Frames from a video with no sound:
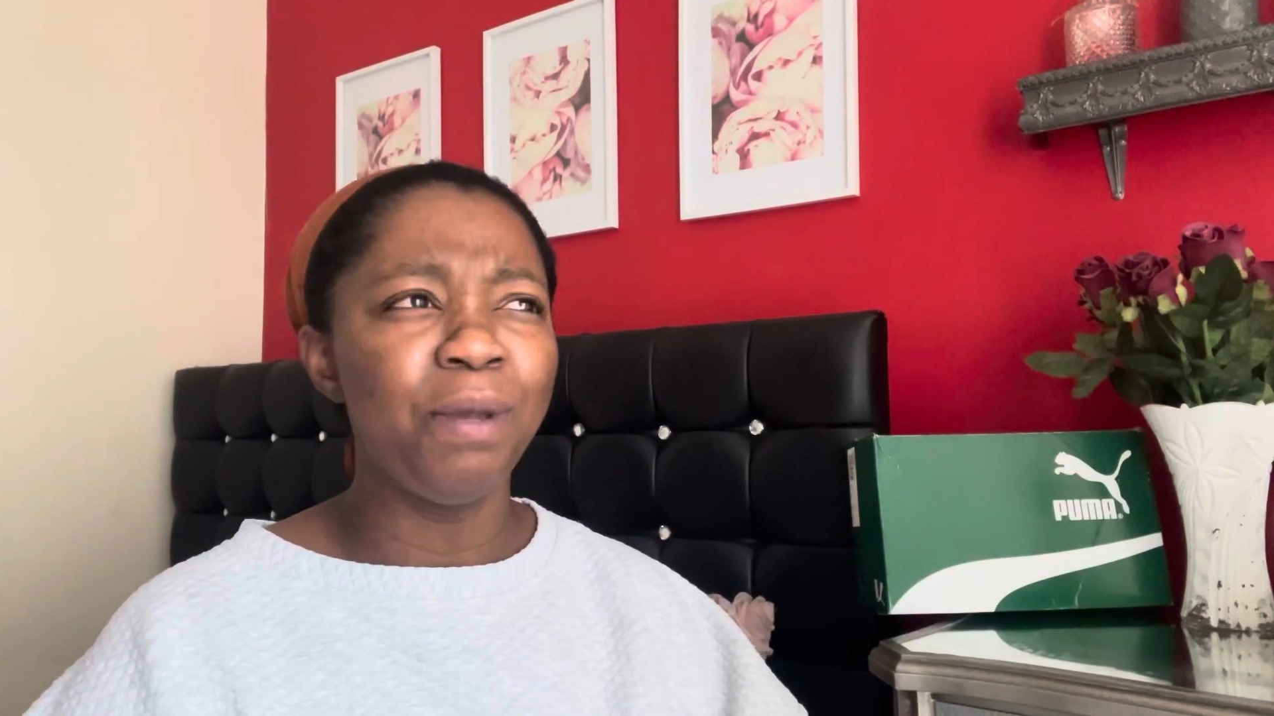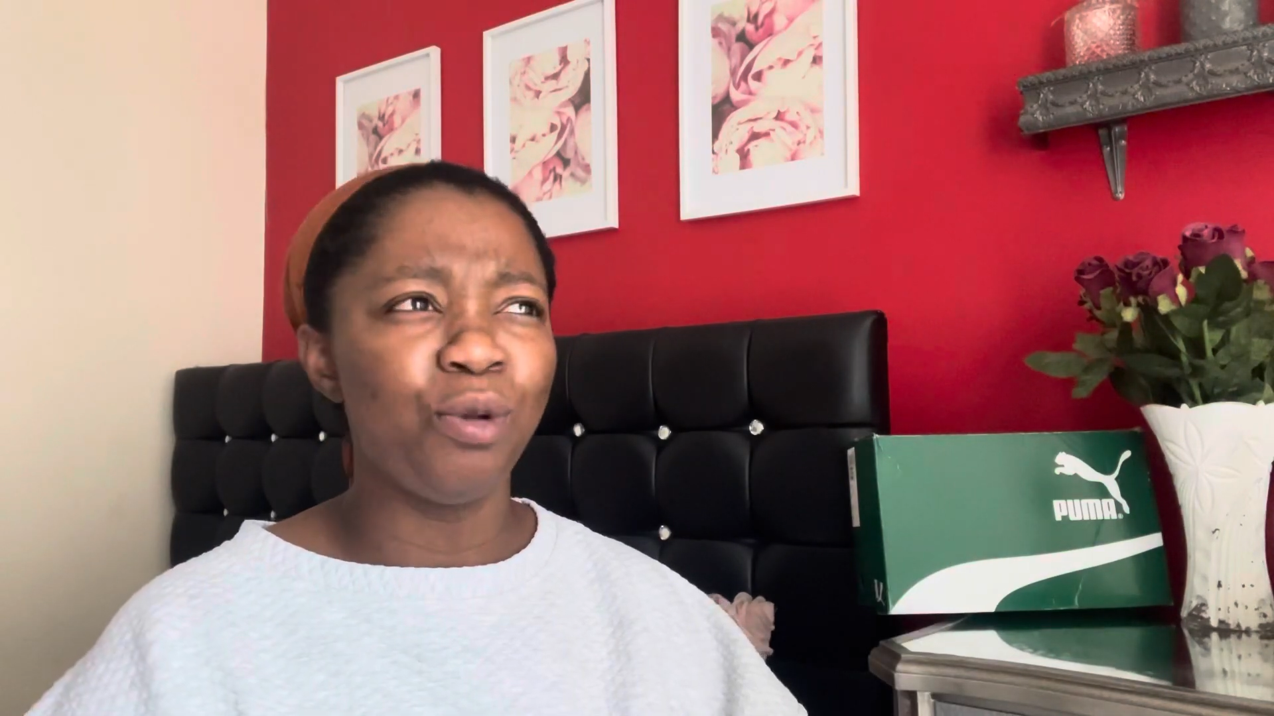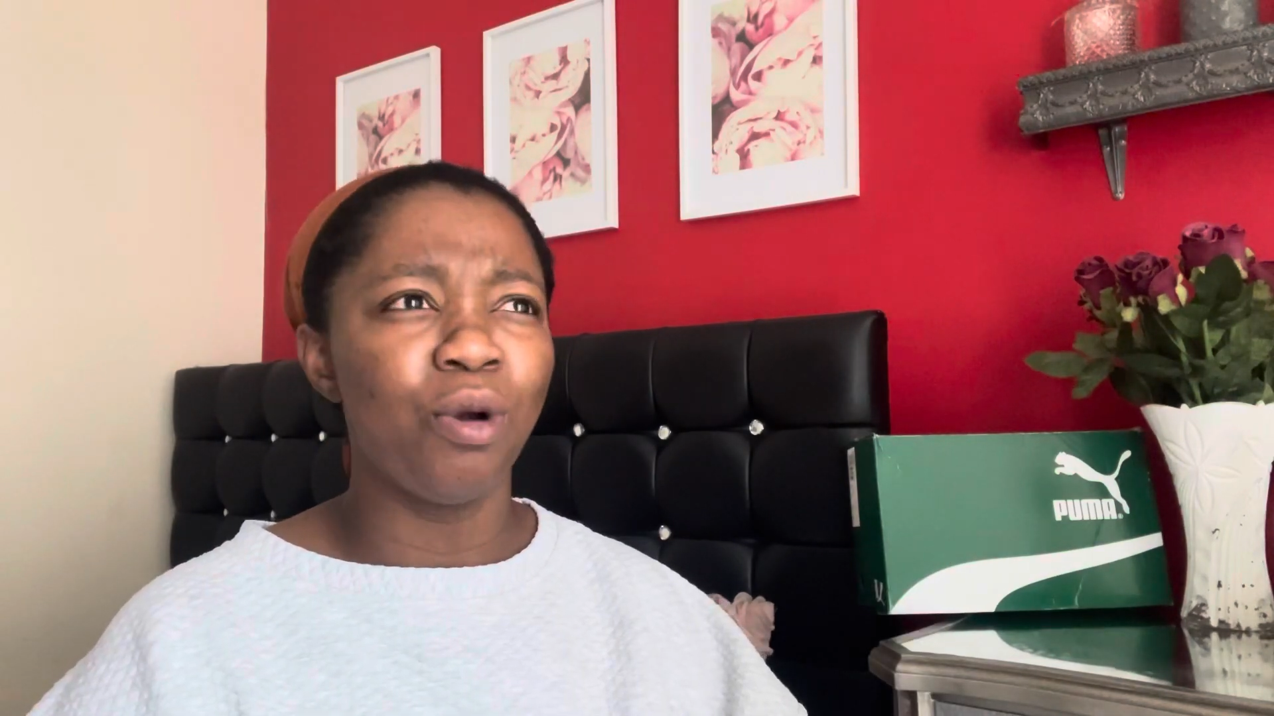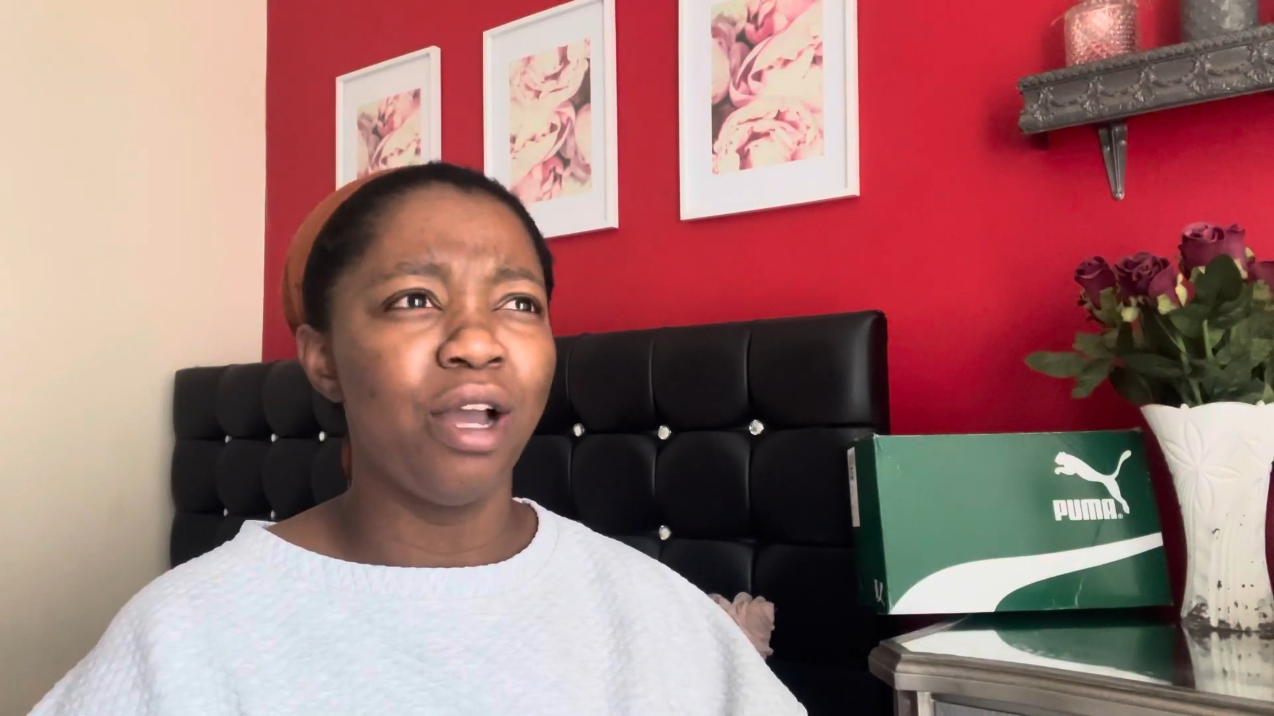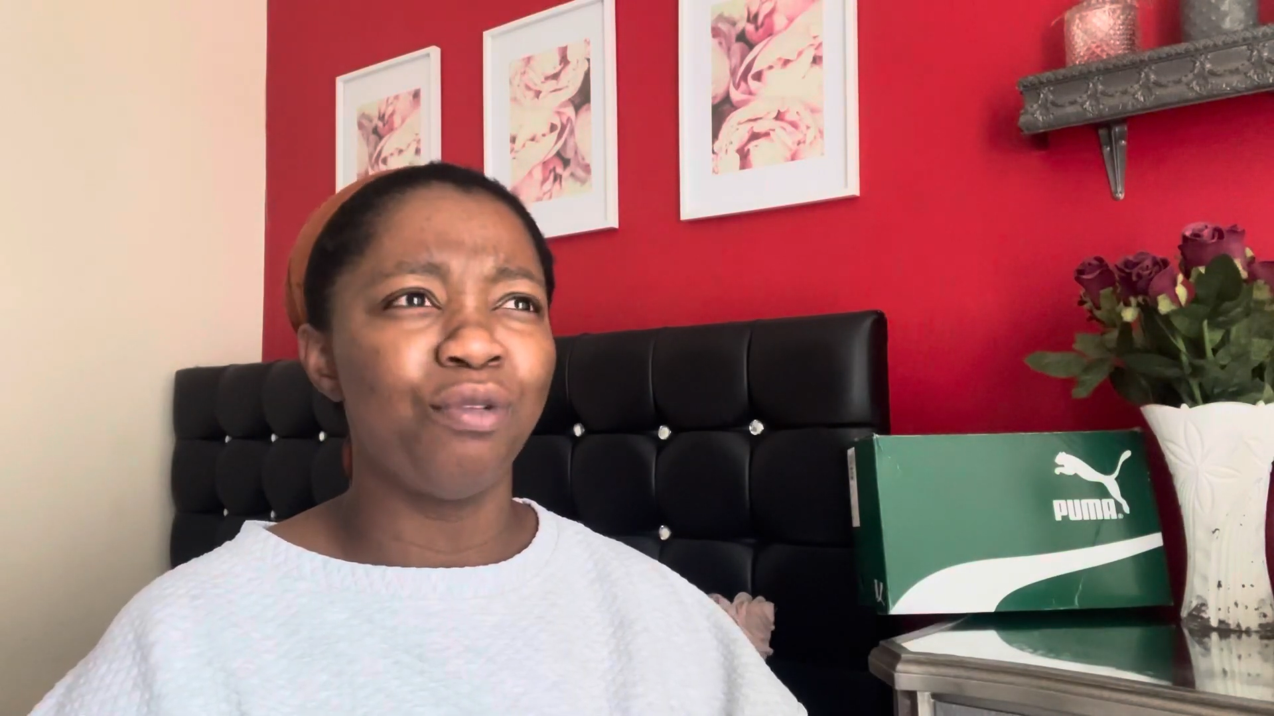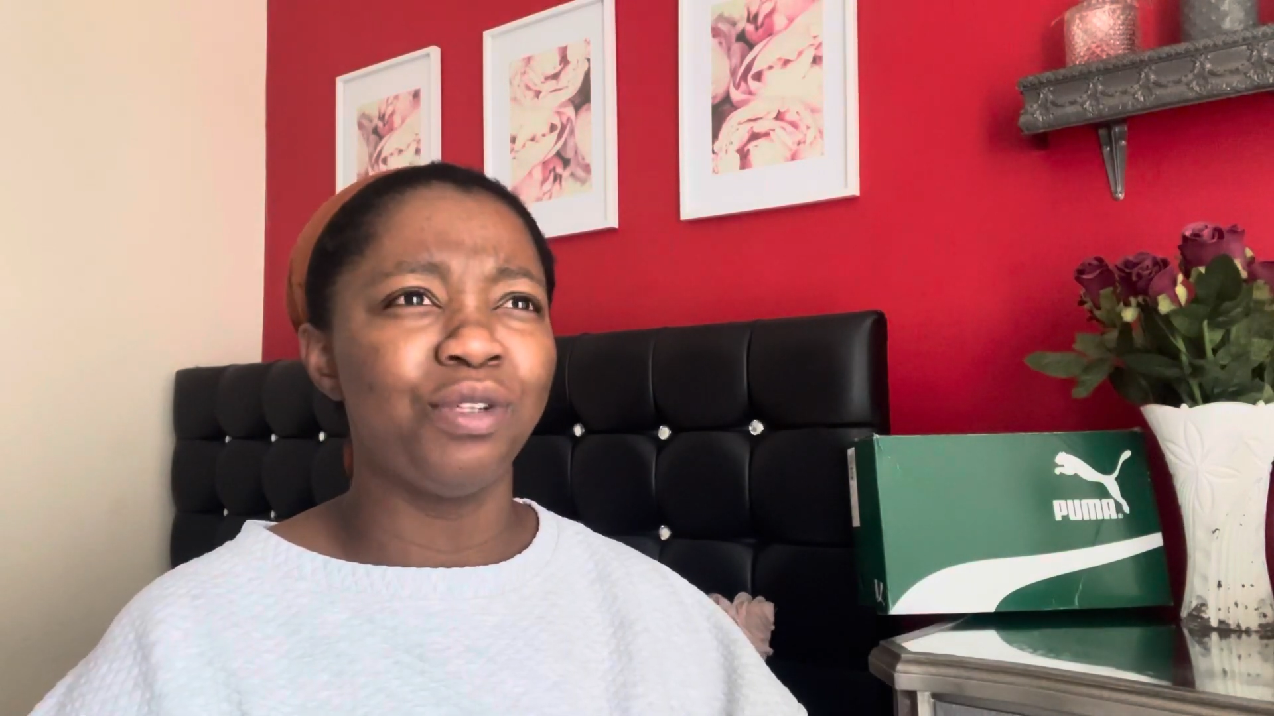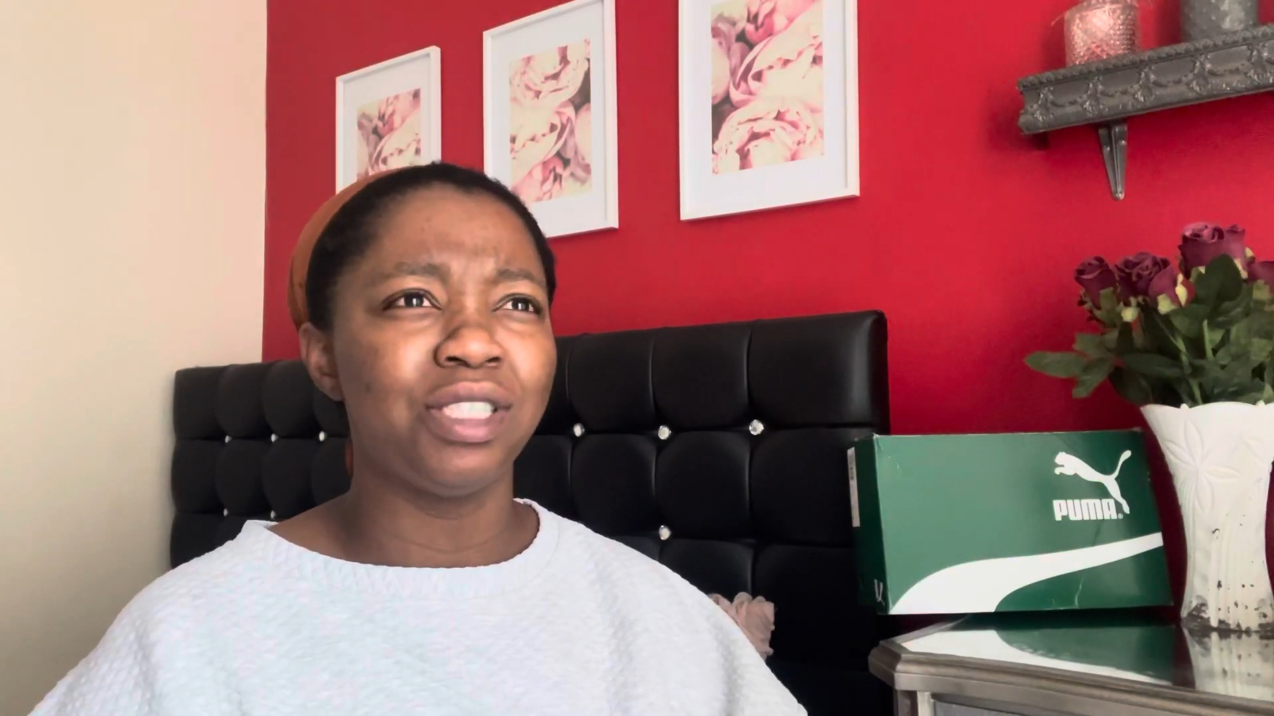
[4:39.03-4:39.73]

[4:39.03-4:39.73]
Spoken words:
midwife